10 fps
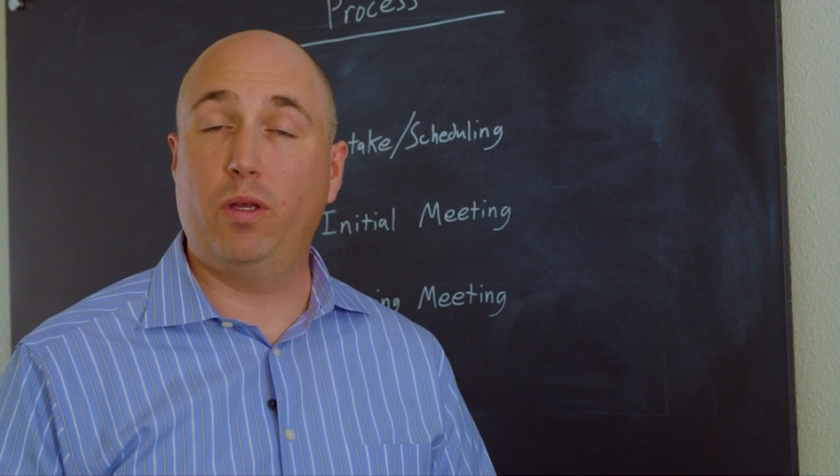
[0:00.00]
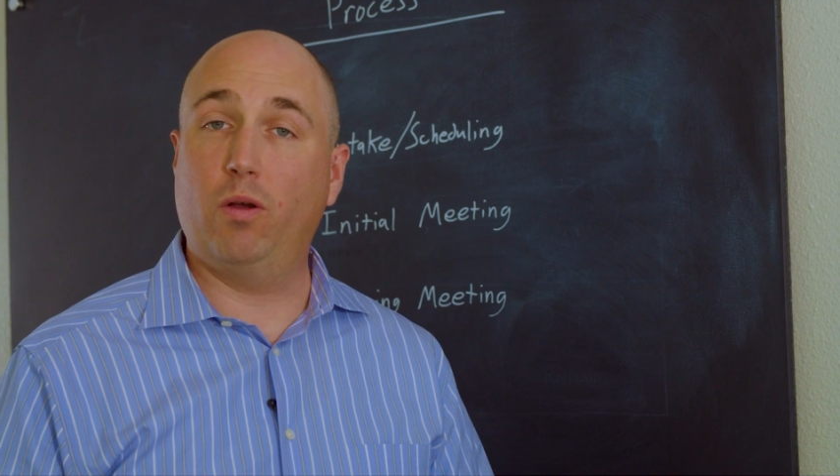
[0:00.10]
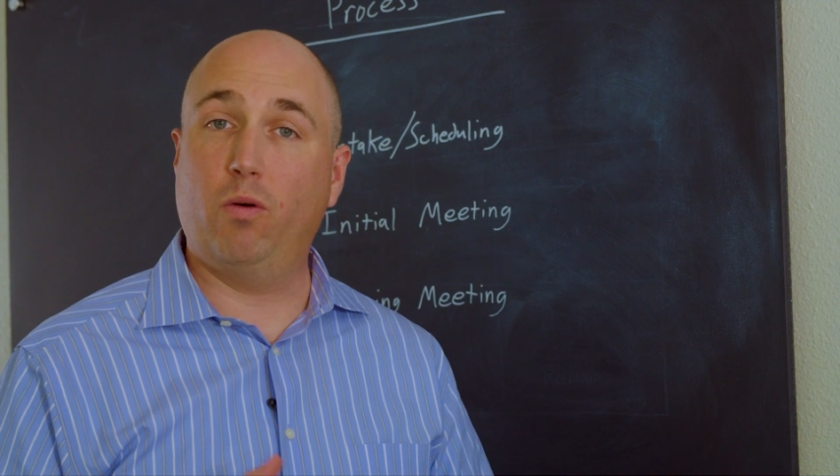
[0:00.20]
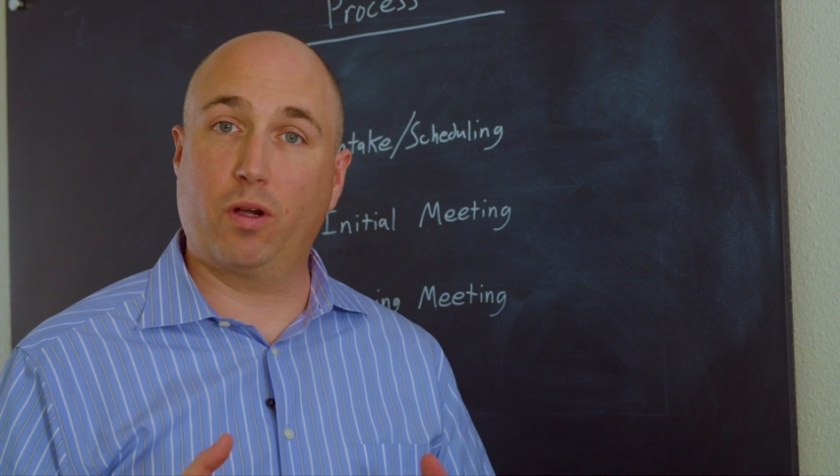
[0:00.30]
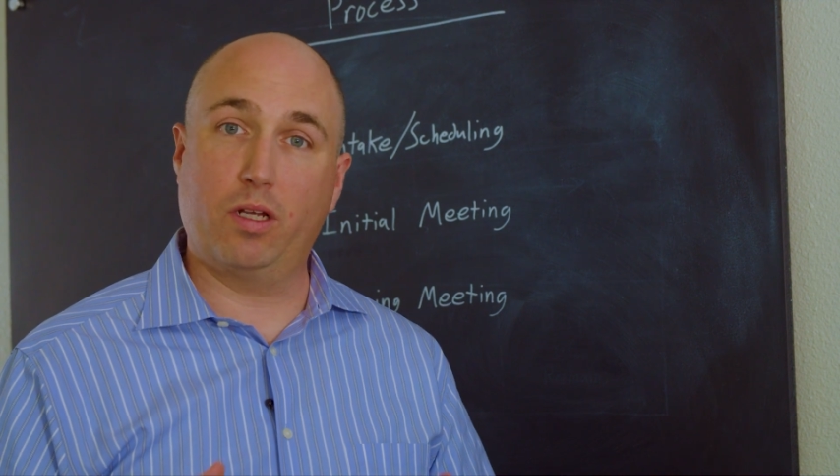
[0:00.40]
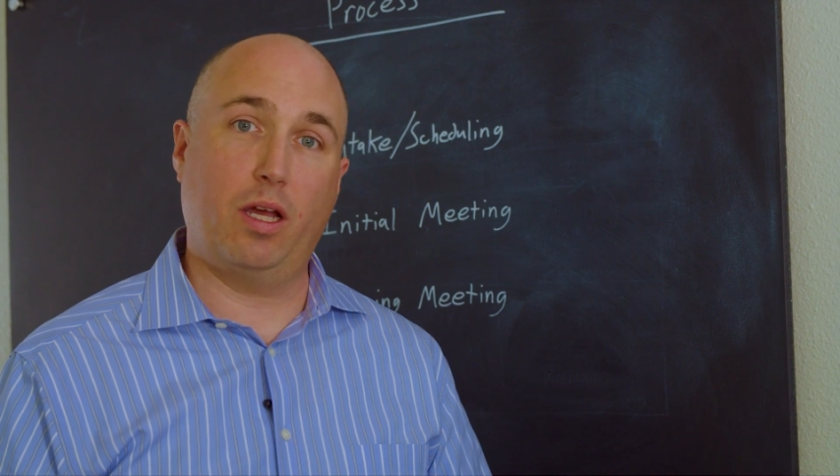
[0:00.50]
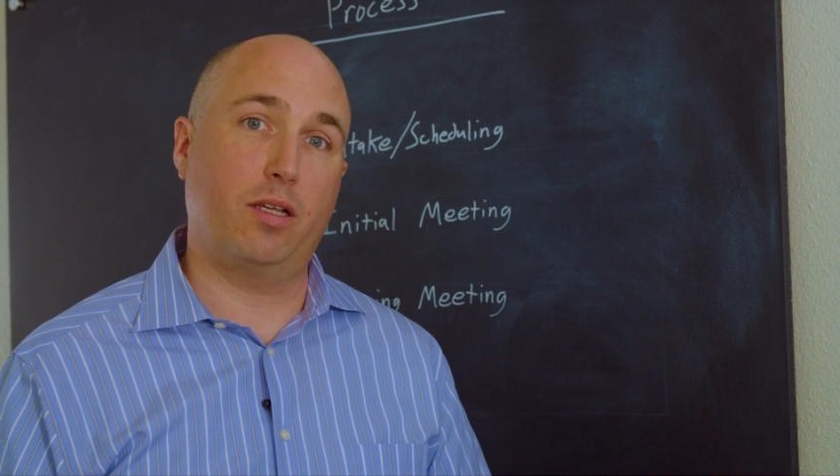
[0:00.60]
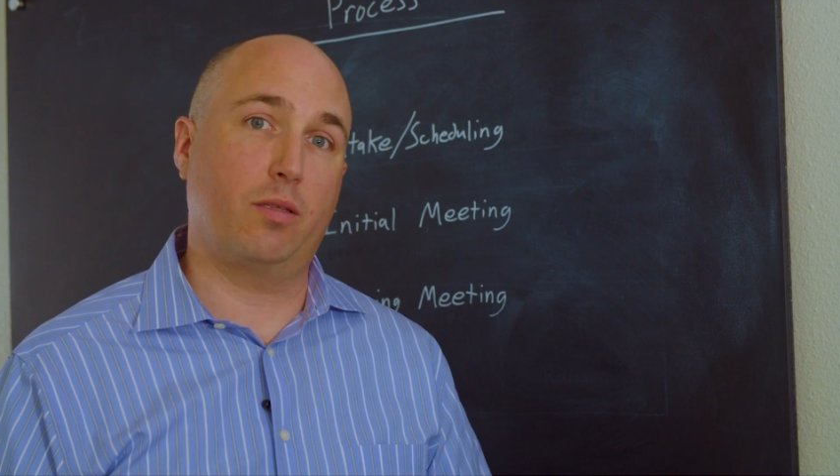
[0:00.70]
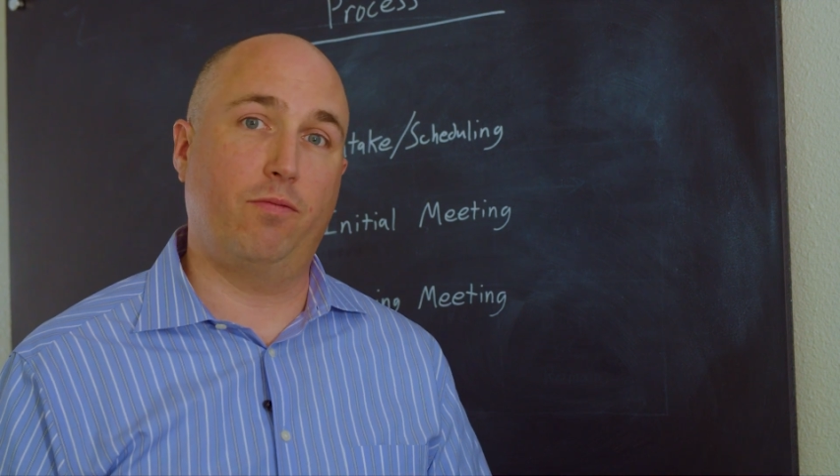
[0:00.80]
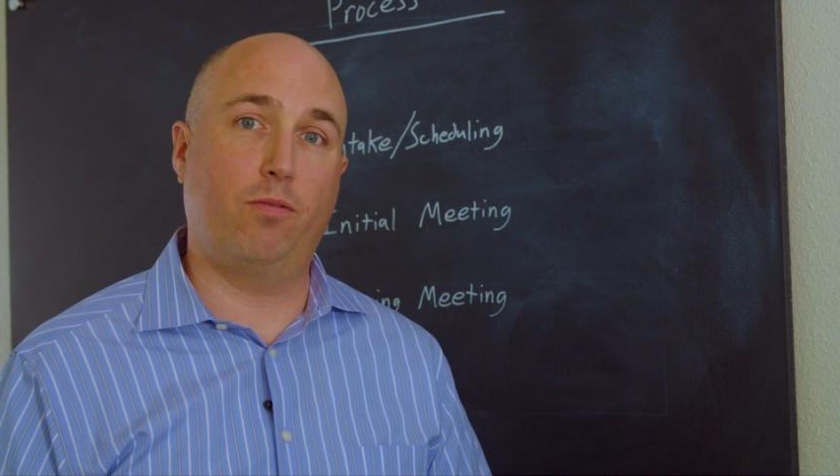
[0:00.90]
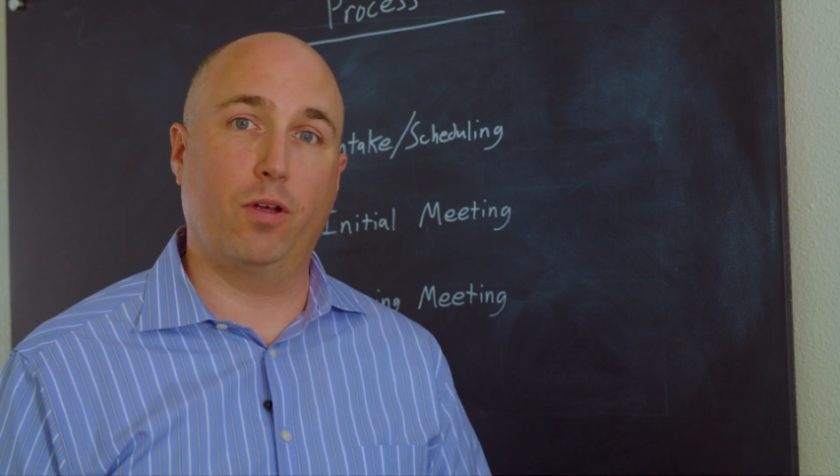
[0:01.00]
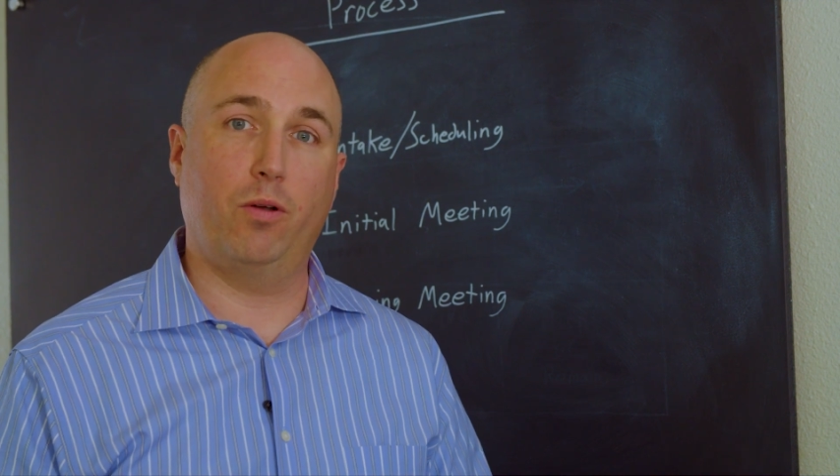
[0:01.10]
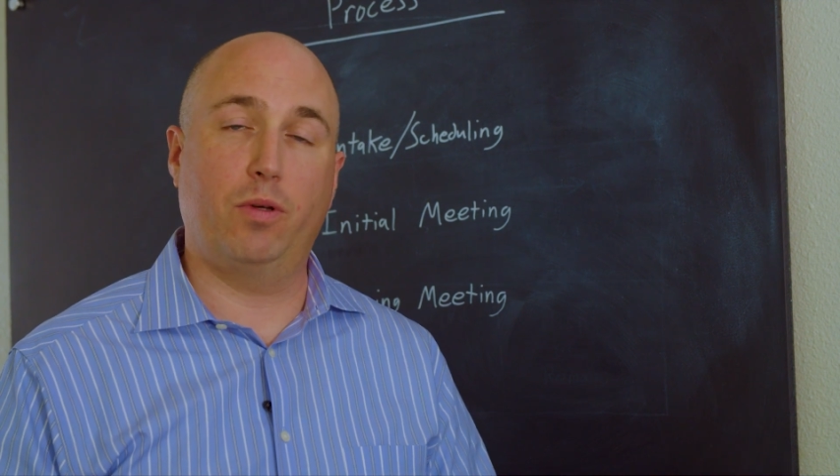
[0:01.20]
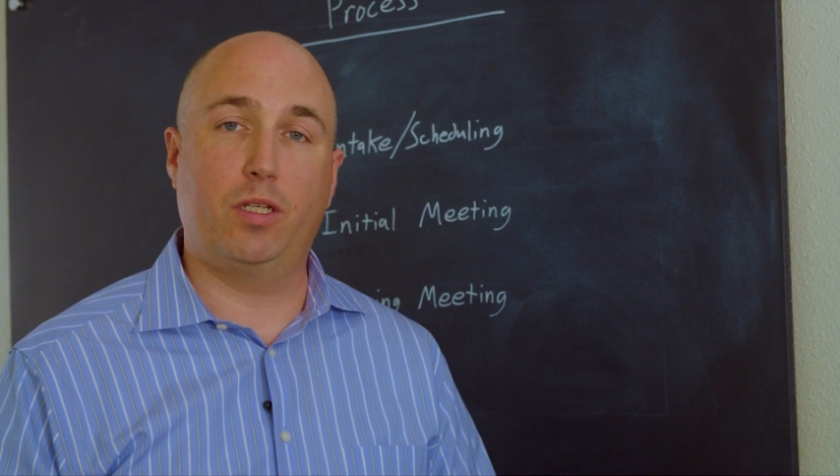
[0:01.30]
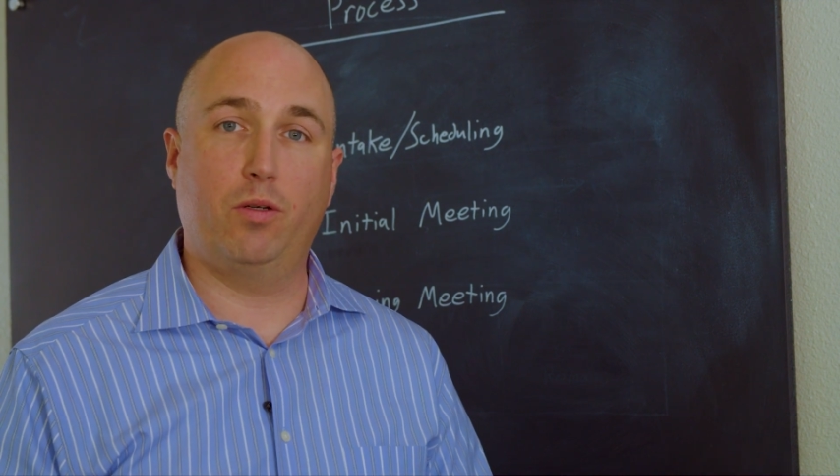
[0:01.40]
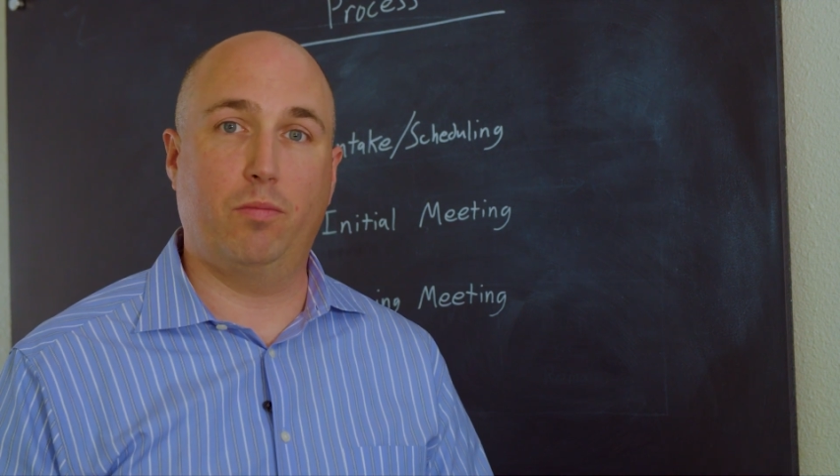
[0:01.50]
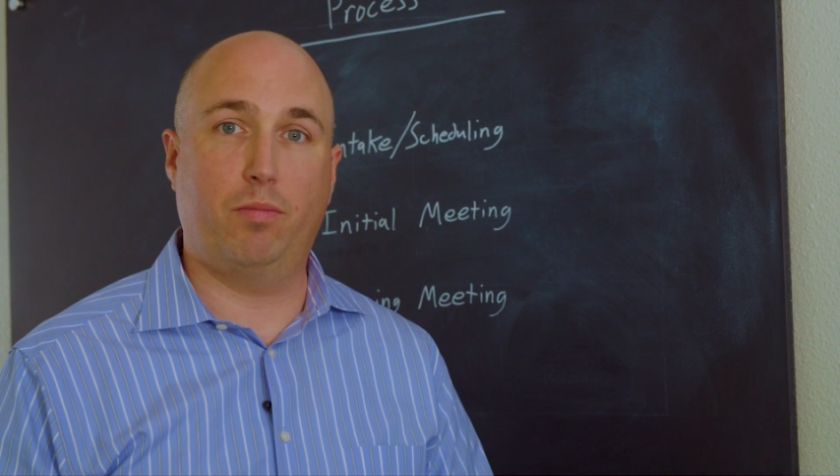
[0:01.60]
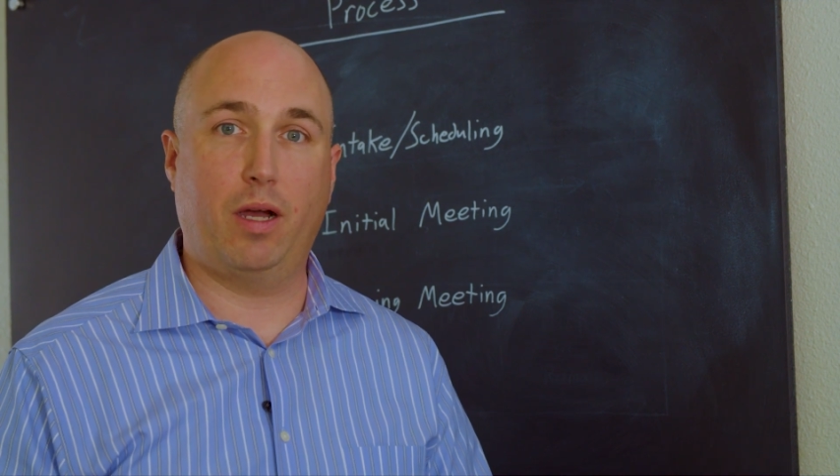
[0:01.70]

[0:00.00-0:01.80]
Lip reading: We organize them for you into a